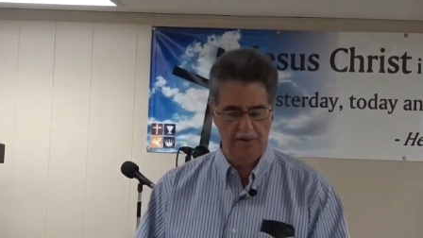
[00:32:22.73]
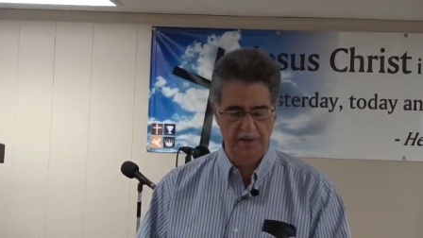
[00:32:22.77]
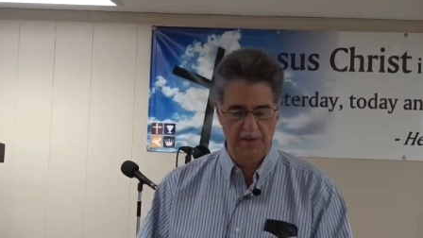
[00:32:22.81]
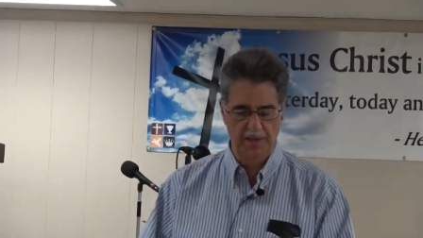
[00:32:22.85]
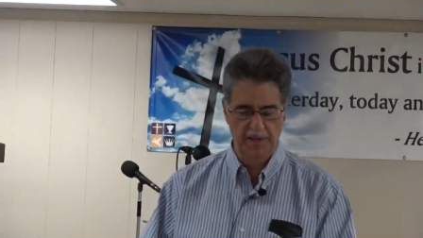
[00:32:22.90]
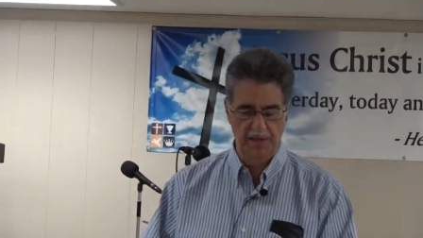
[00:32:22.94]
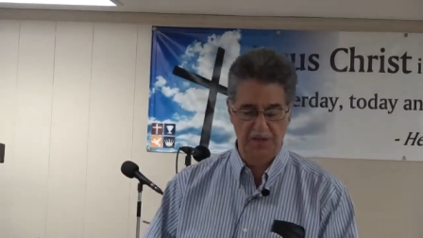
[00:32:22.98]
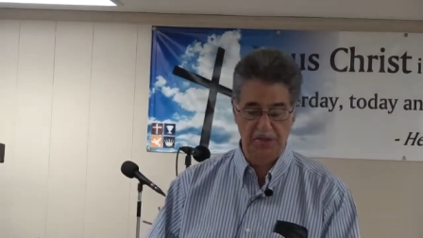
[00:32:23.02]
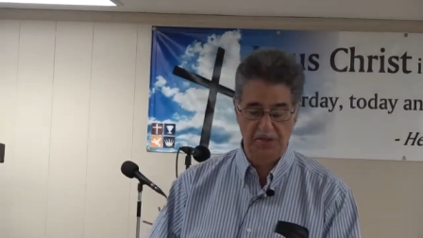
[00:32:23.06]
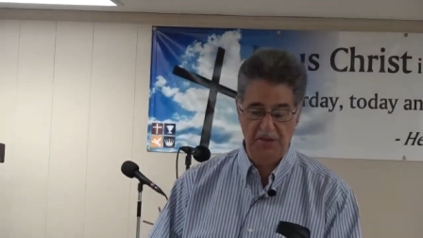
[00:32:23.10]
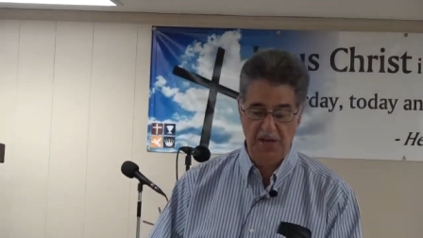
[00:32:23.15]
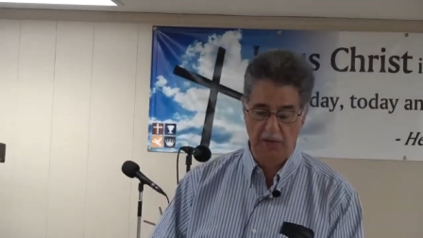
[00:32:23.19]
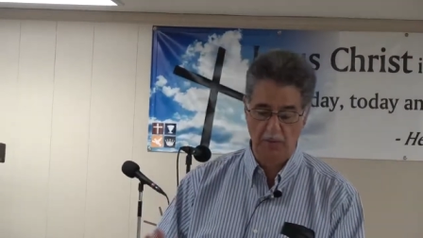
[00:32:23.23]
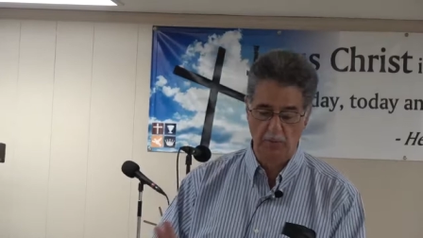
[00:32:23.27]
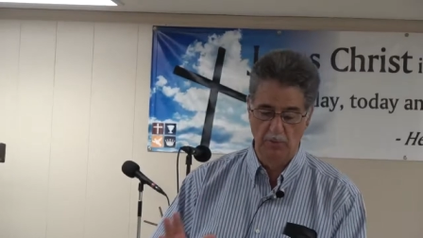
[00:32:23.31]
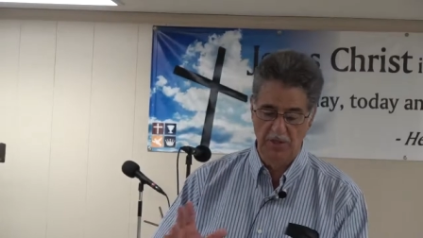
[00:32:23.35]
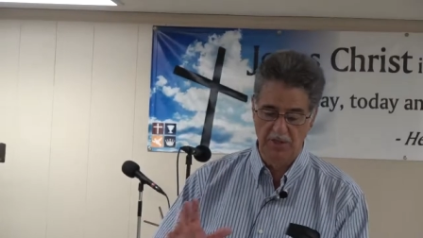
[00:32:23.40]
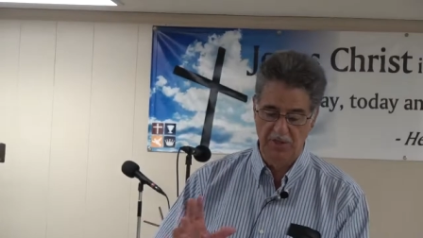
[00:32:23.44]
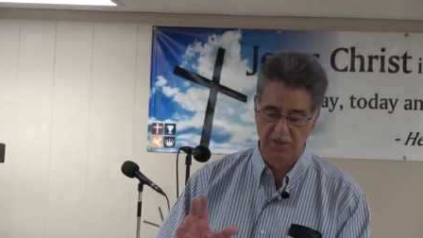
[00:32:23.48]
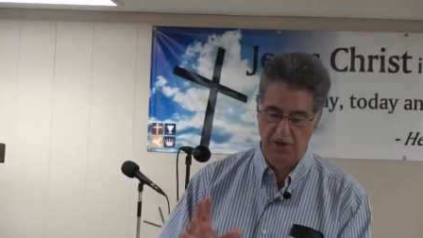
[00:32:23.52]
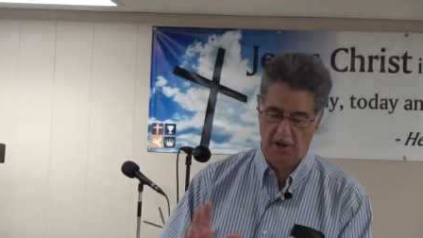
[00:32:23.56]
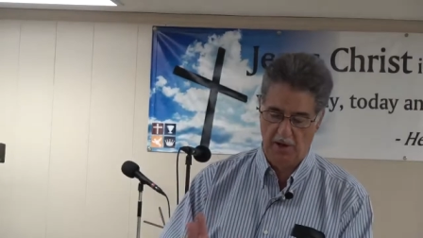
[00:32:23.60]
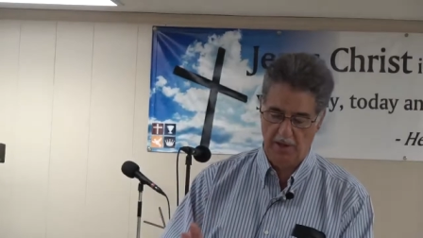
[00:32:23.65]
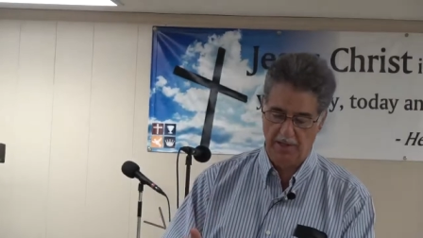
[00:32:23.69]
Then the sun
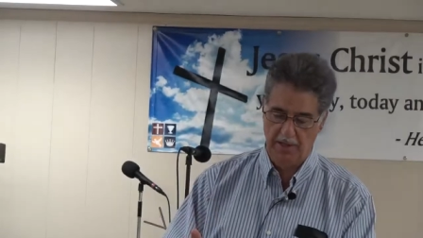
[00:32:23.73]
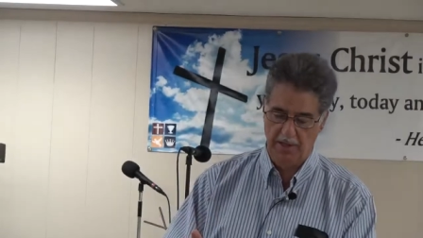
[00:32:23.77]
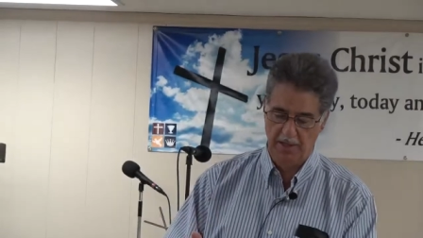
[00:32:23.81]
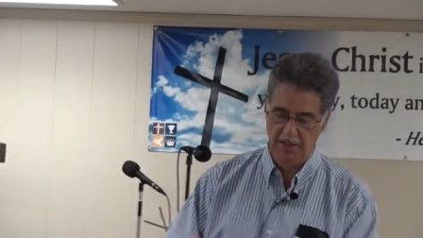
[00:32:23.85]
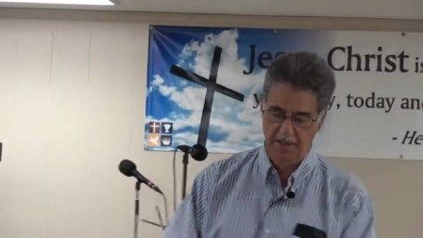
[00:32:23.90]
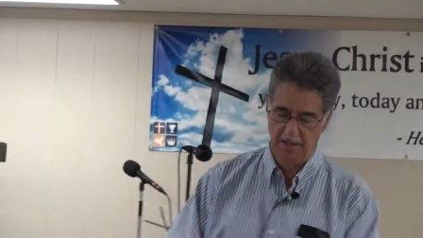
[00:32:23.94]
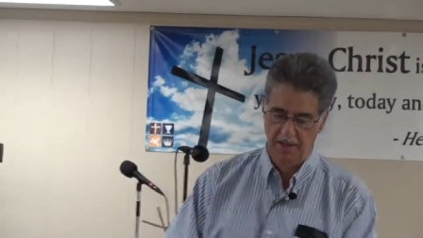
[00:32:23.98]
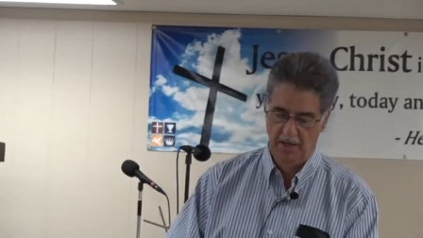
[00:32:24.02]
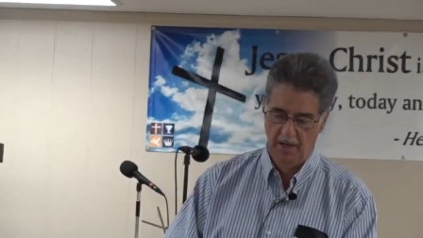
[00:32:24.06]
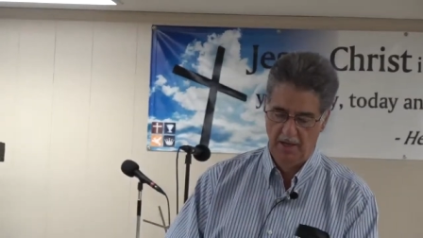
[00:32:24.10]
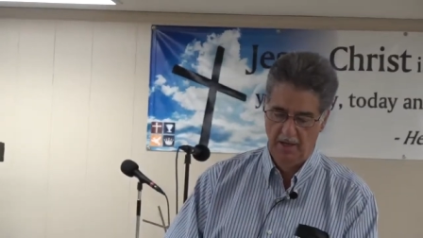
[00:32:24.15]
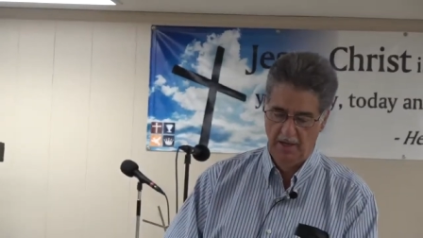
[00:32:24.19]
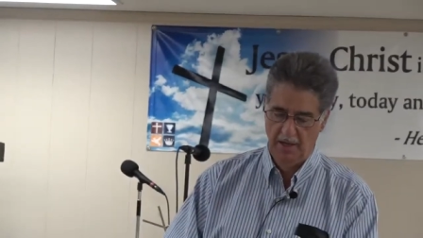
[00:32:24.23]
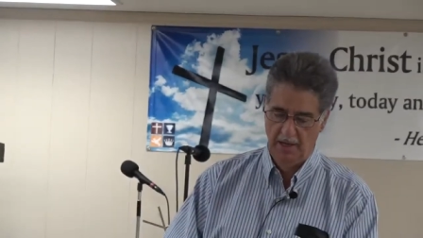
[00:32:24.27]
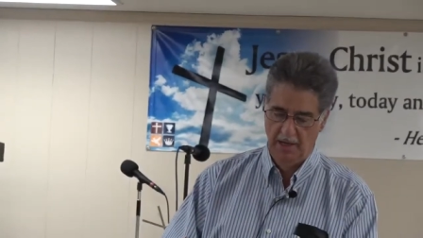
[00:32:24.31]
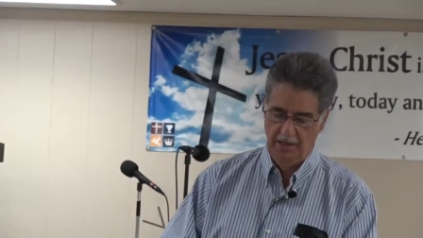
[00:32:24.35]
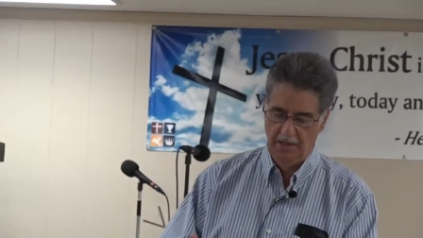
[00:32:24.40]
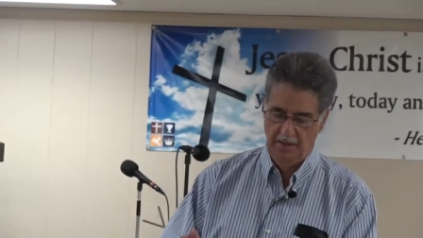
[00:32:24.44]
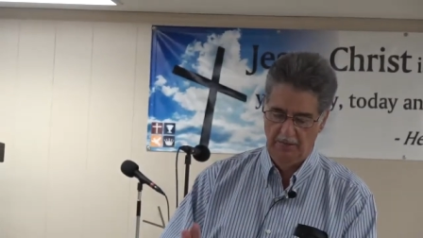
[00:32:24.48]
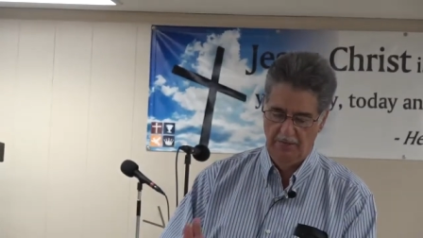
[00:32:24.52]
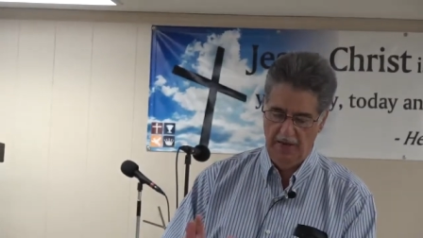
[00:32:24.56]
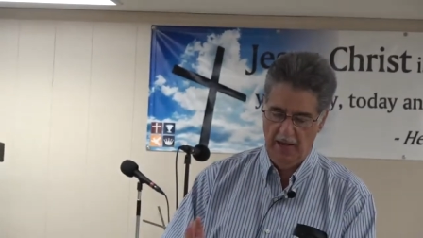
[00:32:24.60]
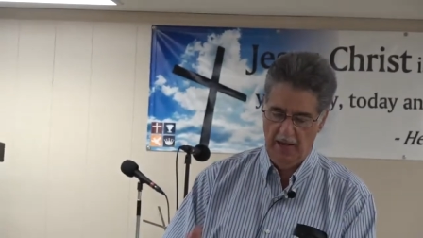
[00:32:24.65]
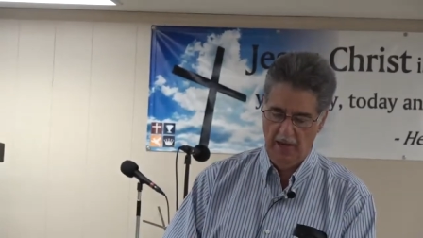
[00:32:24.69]
was darkened, and
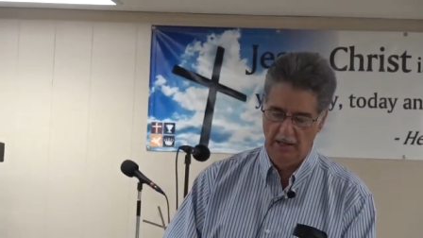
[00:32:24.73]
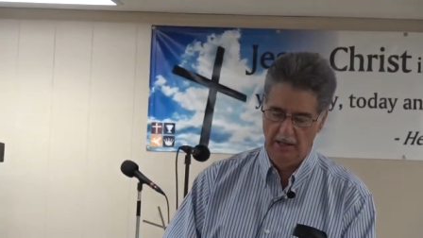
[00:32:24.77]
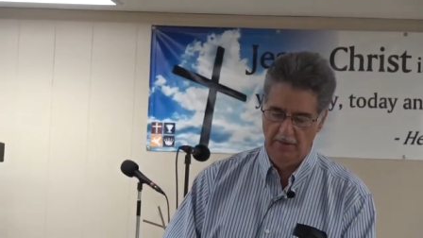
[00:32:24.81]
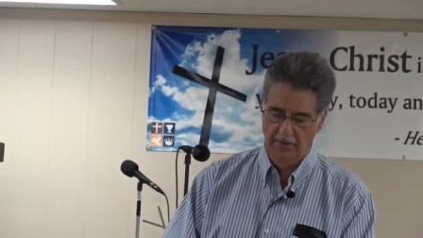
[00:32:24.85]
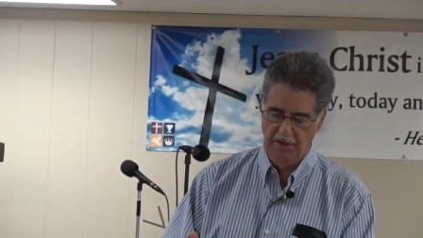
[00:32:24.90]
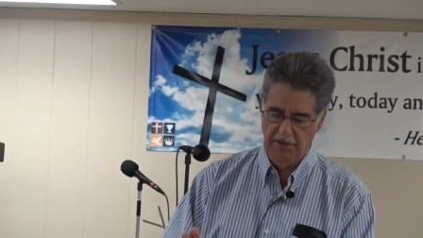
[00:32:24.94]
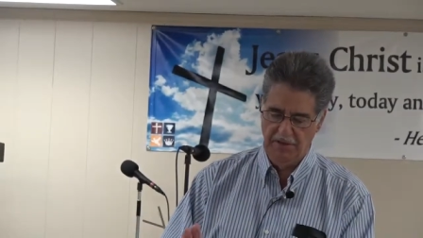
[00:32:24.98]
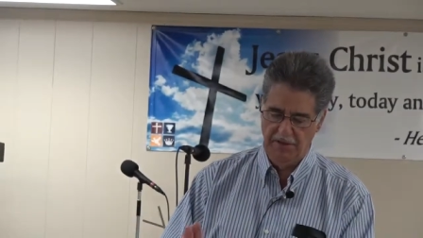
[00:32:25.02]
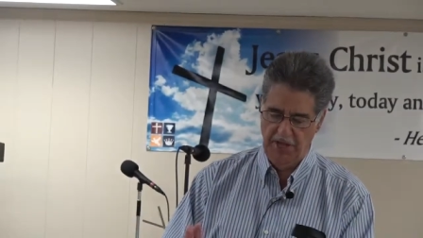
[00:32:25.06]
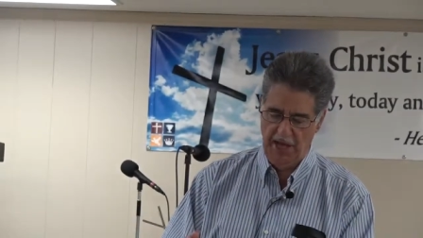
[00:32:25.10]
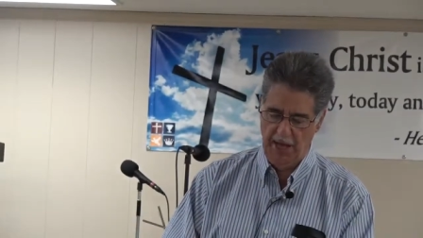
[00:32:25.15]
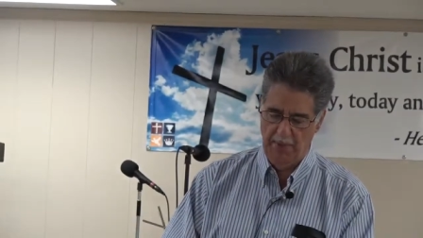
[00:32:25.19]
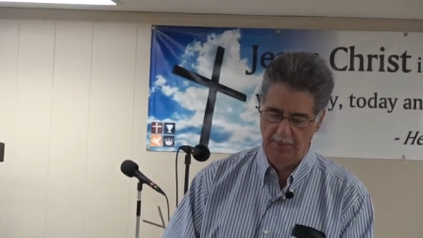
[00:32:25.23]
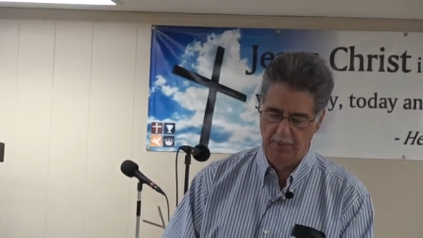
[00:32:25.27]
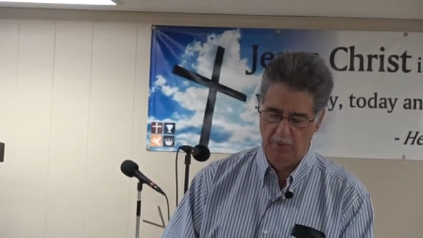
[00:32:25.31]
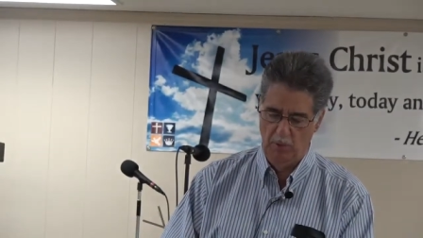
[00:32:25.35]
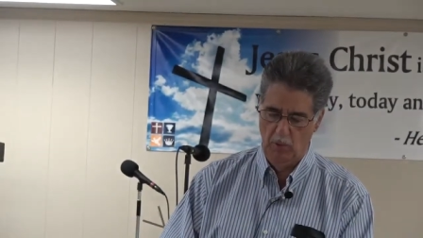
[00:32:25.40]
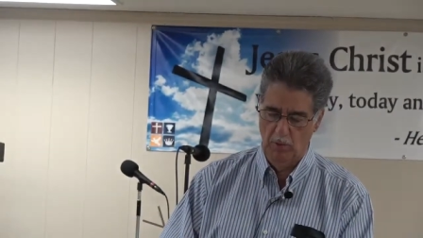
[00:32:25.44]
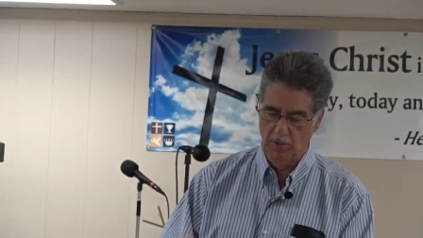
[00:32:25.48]
the veil of the temple